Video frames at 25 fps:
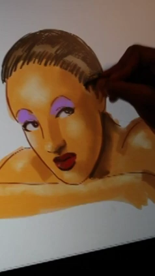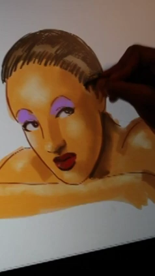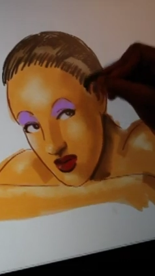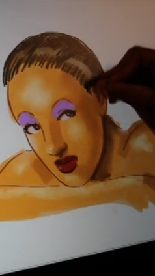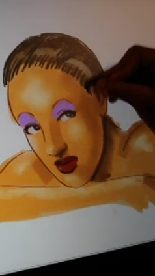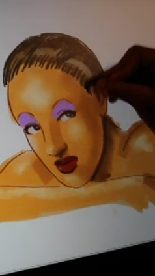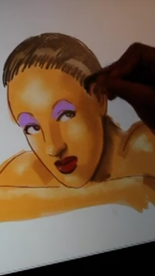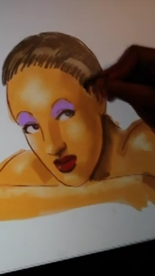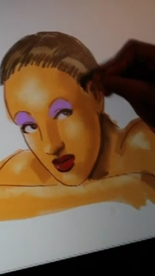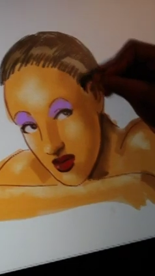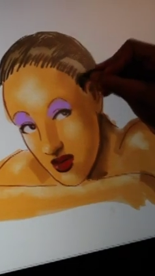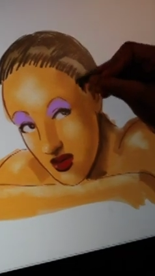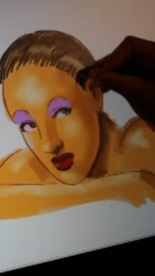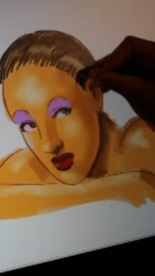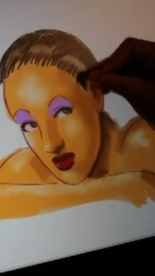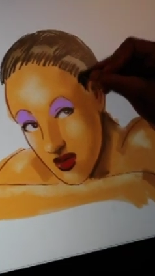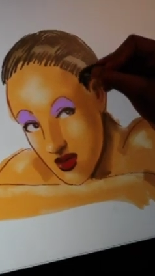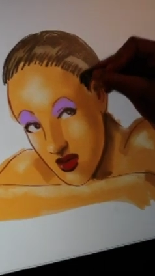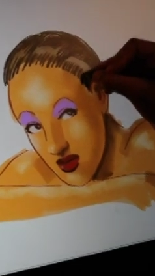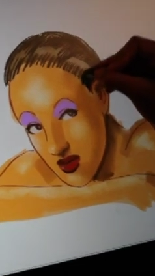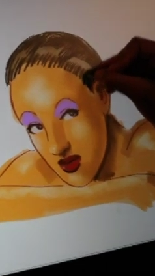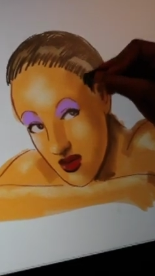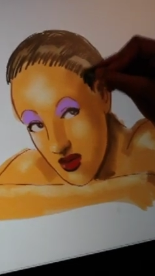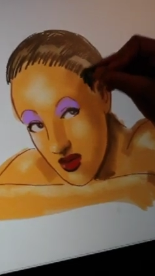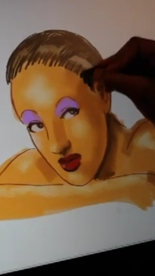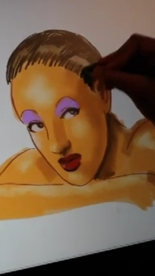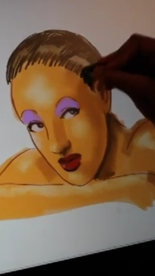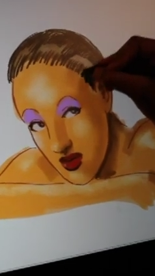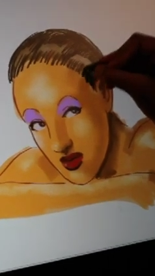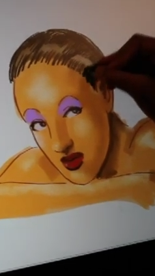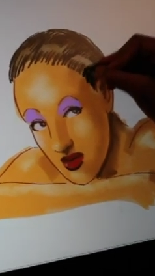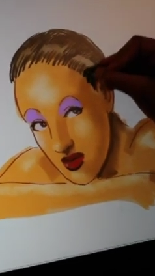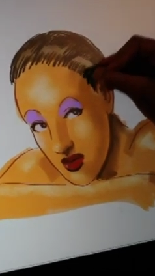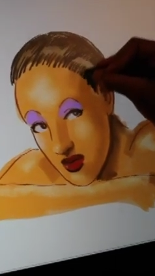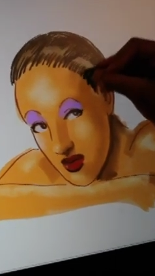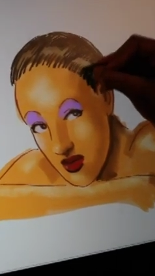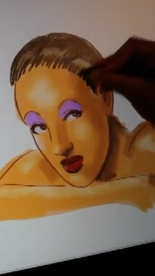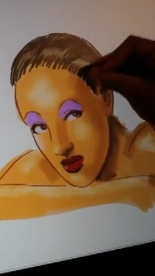that works, because
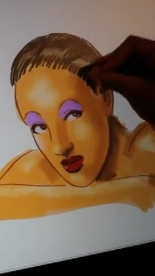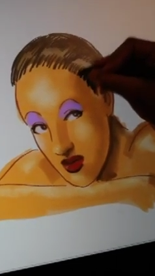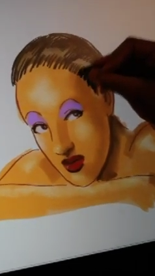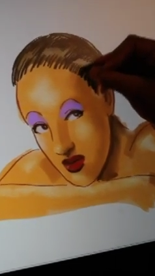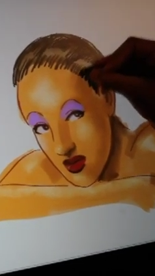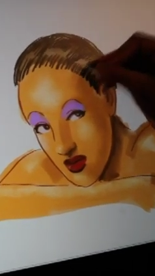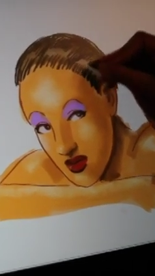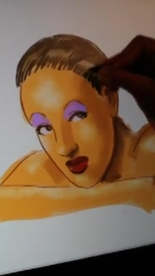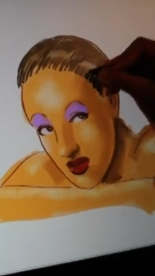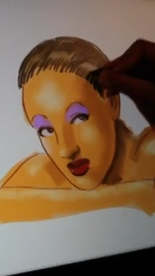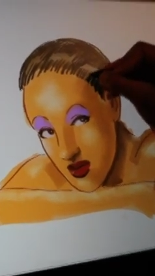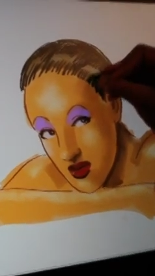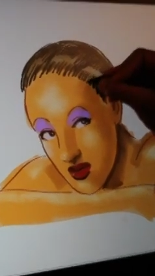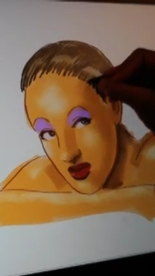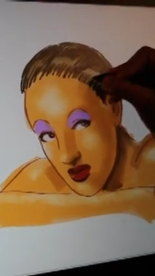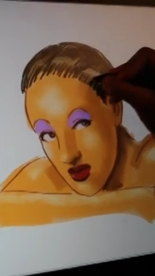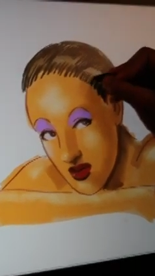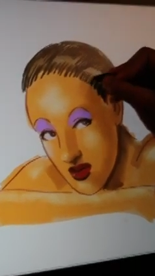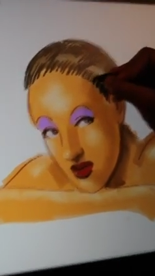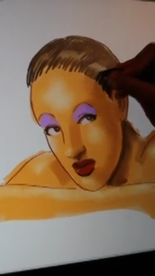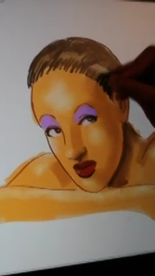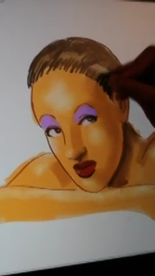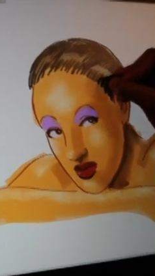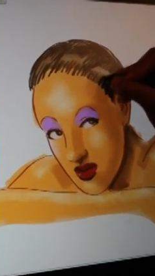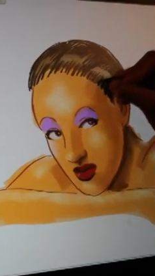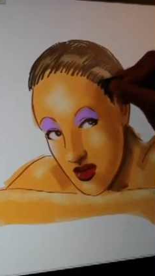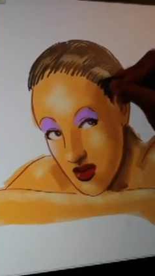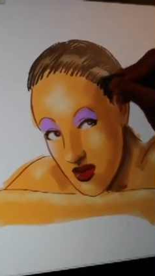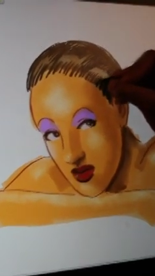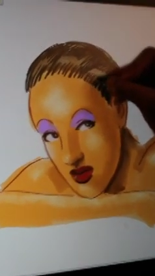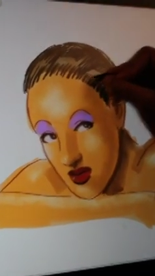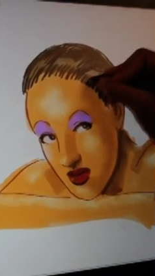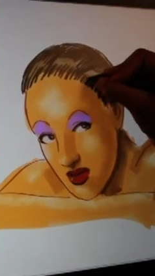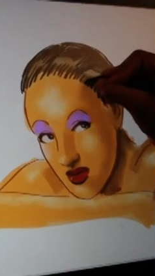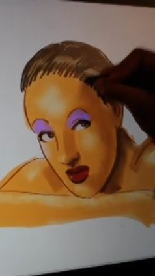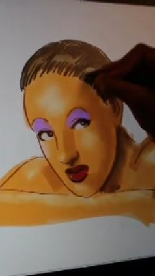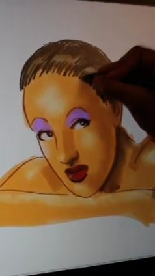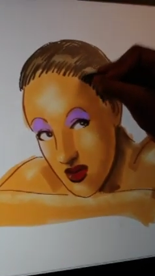I noticed in light to
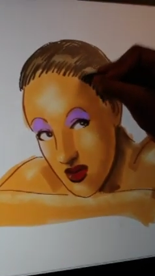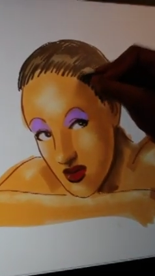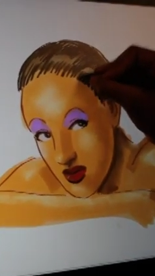dark,